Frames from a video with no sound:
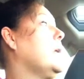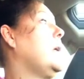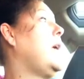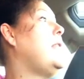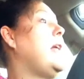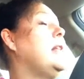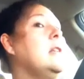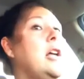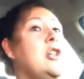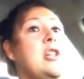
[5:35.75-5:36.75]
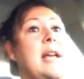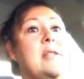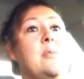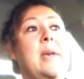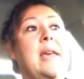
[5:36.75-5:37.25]
then lunch
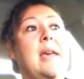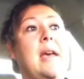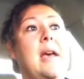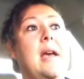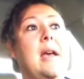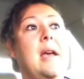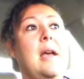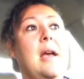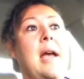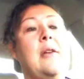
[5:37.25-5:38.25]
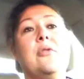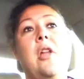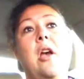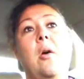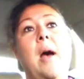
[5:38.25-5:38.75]
next week, I don't
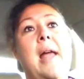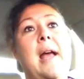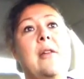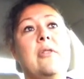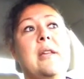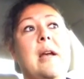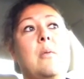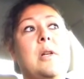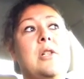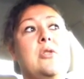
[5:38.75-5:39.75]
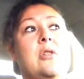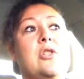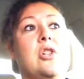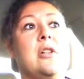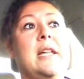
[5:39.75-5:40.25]
know. I don't think I want to do the
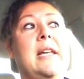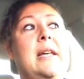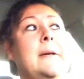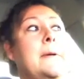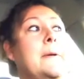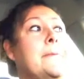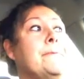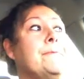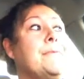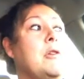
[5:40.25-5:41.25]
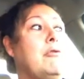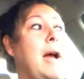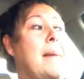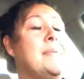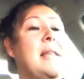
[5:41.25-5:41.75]
turkey
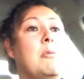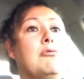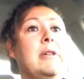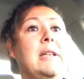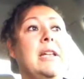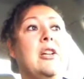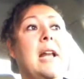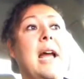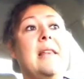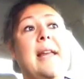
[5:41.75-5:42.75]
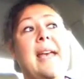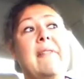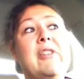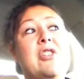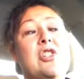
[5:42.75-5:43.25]
wraps. They were really good. I like
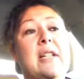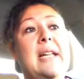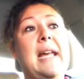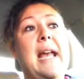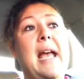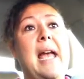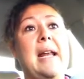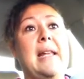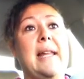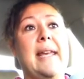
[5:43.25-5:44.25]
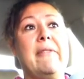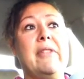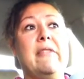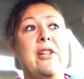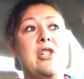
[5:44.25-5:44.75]
having the turkey, and I like
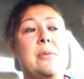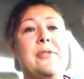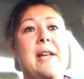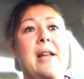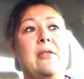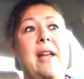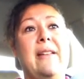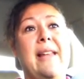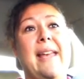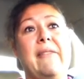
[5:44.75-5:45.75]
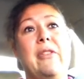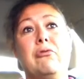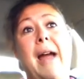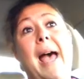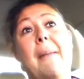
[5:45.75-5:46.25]
having the vegetables. I don't like having the
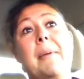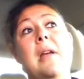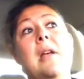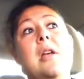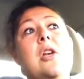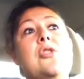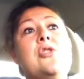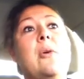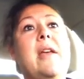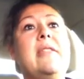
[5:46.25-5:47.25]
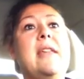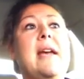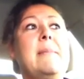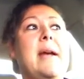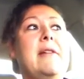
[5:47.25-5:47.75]
wrap. So I think
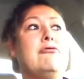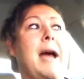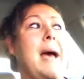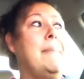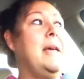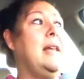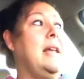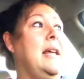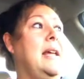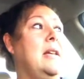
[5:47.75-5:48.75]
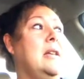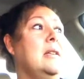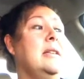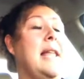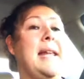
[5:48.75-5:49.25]
I might wrap it in
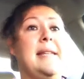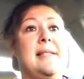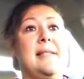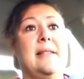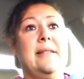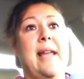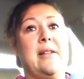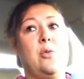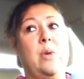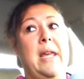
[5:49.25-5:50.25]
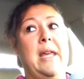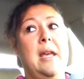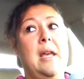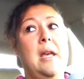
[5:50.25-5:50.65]
lettuce next week,